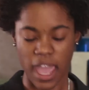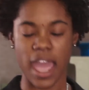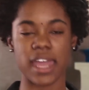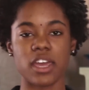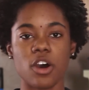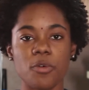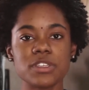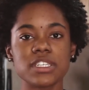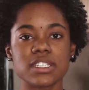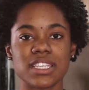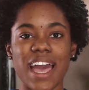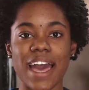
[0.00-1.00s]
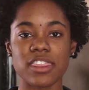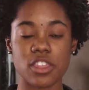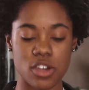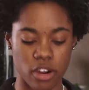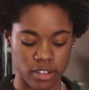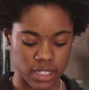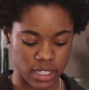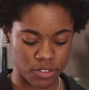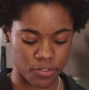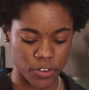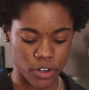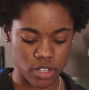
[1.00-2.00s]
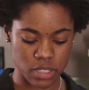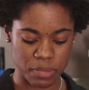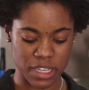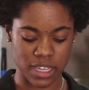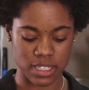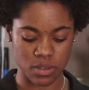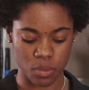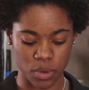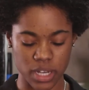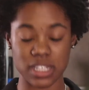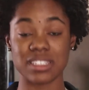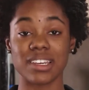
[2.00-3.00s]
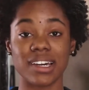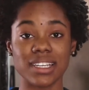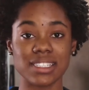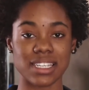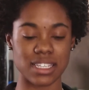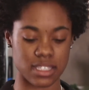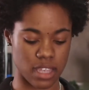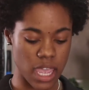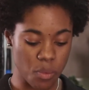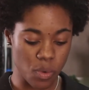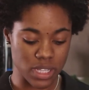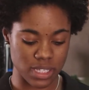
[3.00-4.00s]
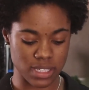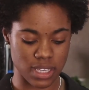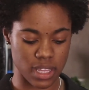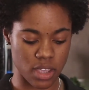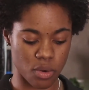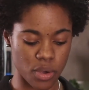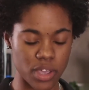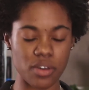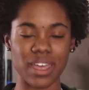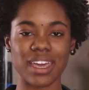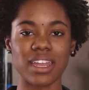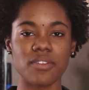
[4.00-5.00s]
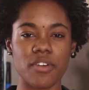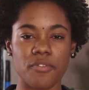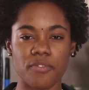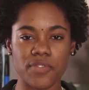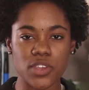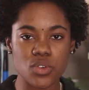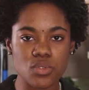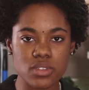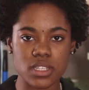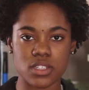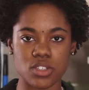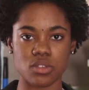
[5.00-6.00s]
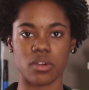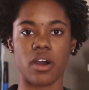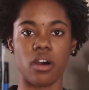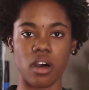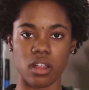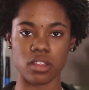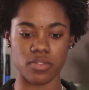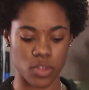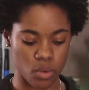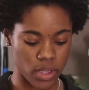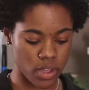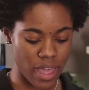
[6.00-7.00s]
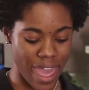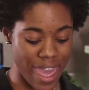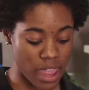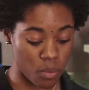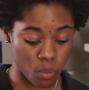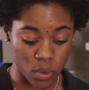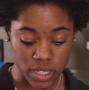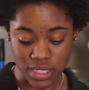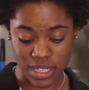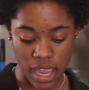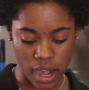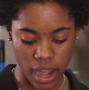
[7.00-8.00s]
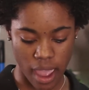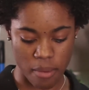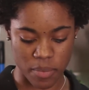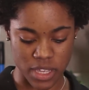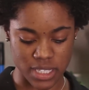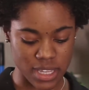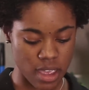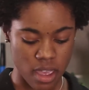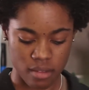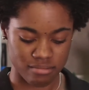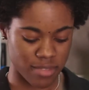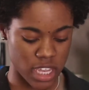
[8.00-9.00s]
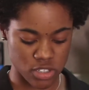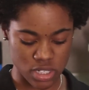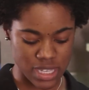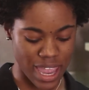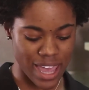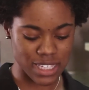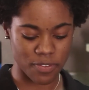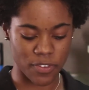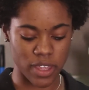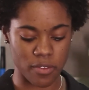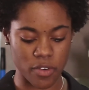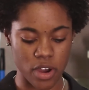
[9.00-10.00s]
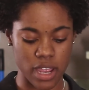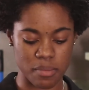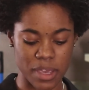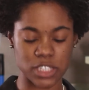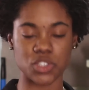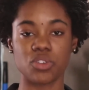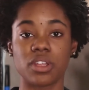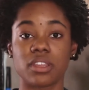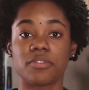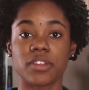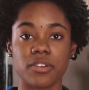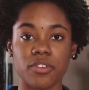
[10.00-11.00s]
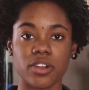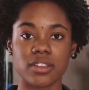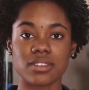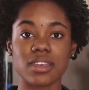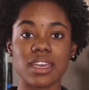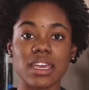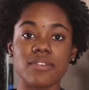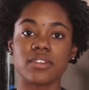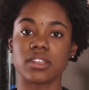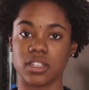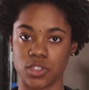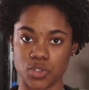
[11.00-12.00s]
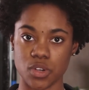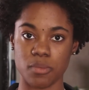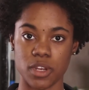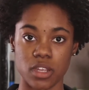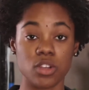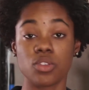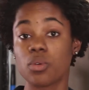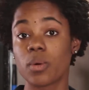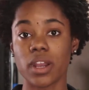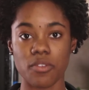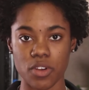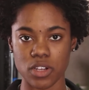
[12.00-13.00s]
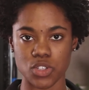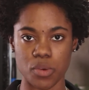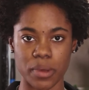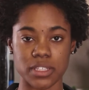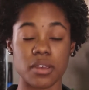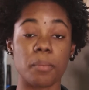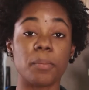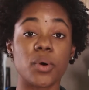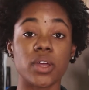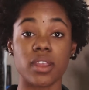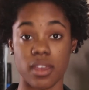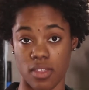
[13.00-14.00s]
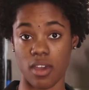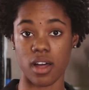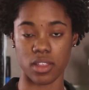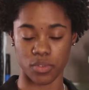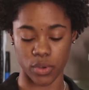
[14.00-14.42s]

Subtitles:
And I always like to add the garlic in first because what it does is, once it's in the oil, it kind of infuses throughout all of the oil. And once that happens, it just adds flavor and makes sure that the flavor is evenly distributed through whatever it is you're about to put in the olive